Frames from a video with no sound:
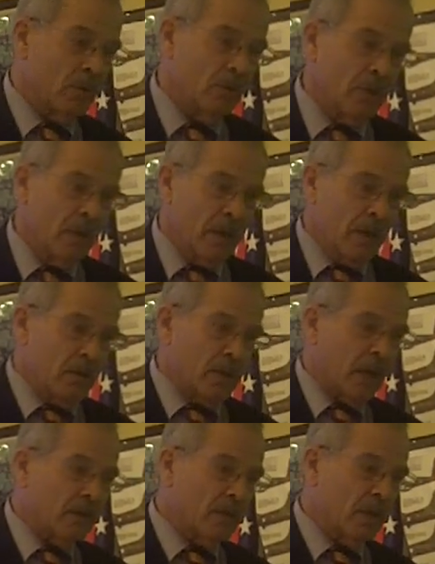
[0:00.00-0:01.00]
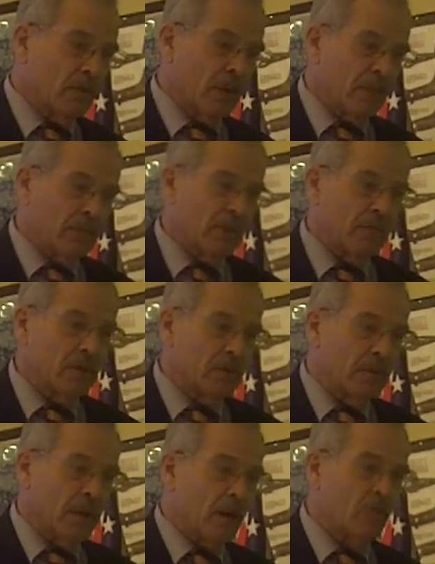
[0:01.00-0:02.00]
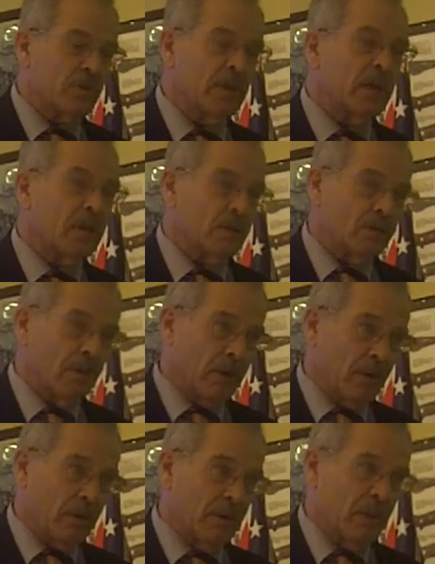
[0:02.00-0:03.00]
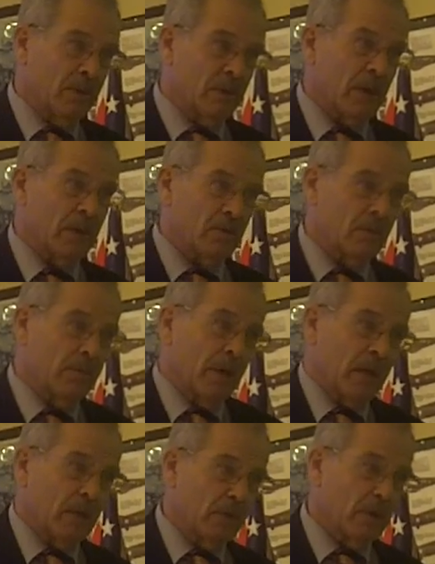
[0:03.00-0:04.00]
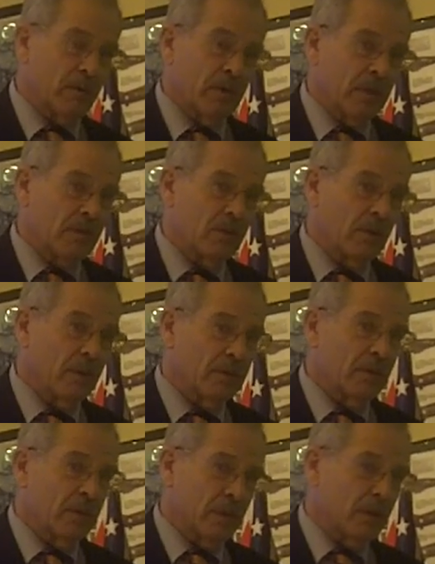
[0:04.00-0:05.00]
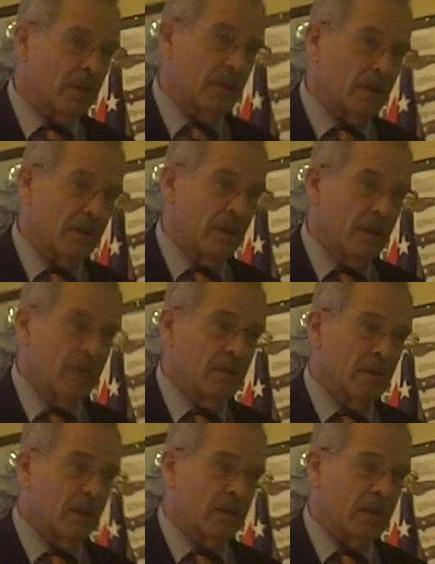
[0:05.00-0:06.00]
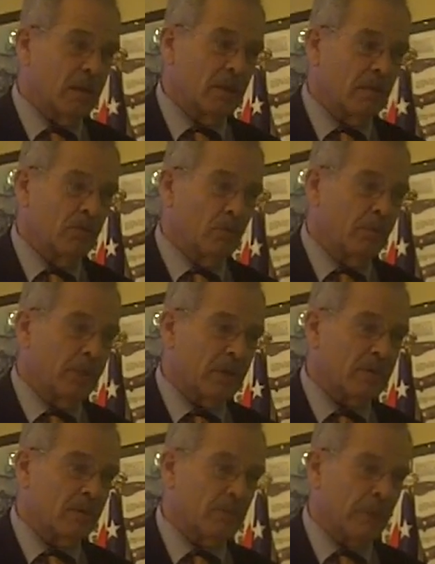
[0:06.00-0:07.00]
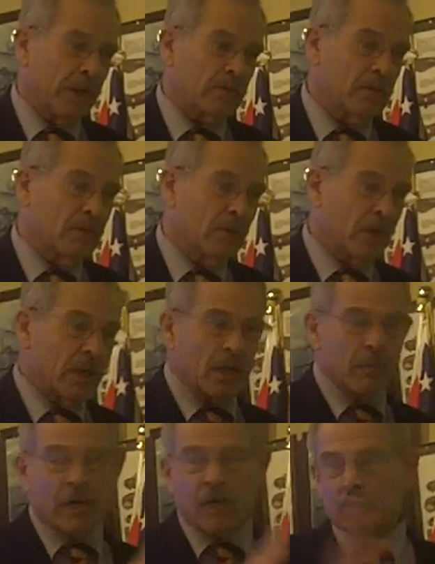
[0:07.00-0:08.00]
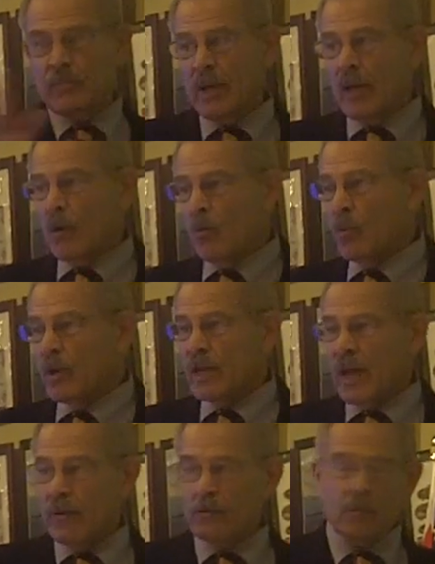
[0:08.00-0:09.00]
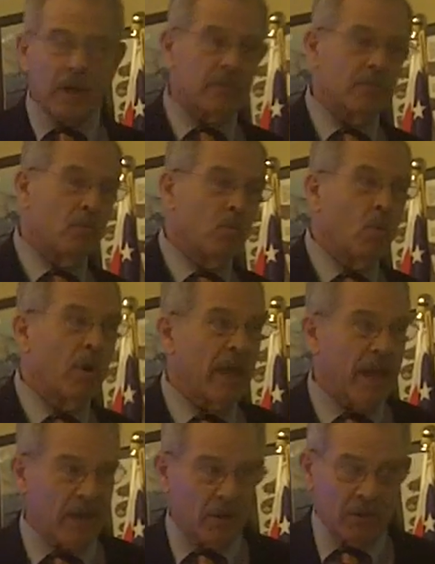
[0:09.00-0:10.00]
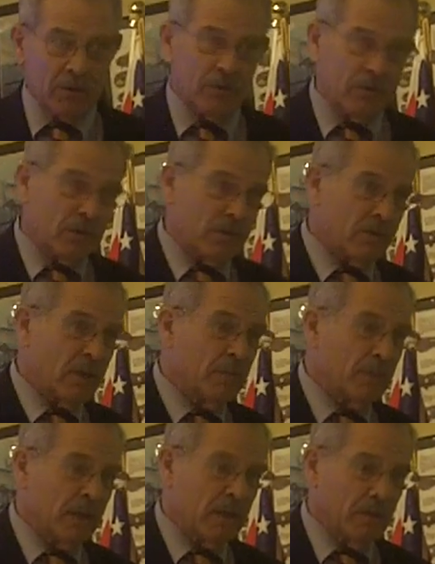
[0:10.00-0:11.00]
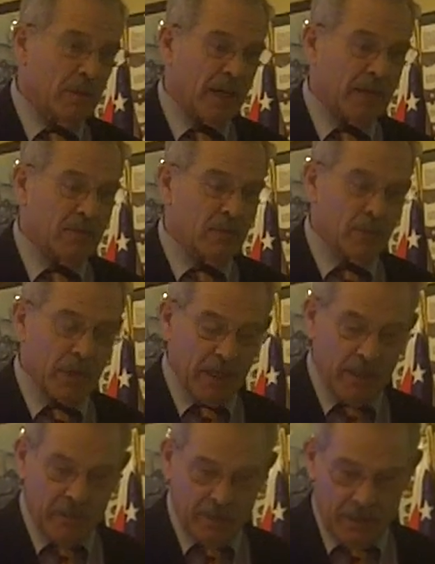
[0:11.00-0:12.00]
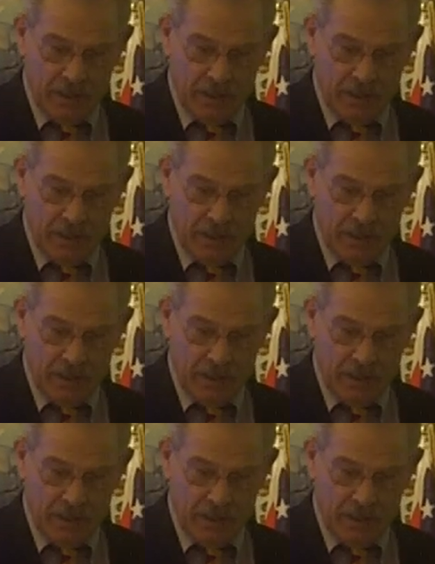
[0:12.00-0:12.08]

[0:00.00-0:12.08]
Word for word: So technically, what I'm giving you now is an editorial. take so take it with a grain of salt. You're not getting you're not getting the full picture spectrum. You're getting about one half spectrum from one angle. So just keep that in the back of your mind.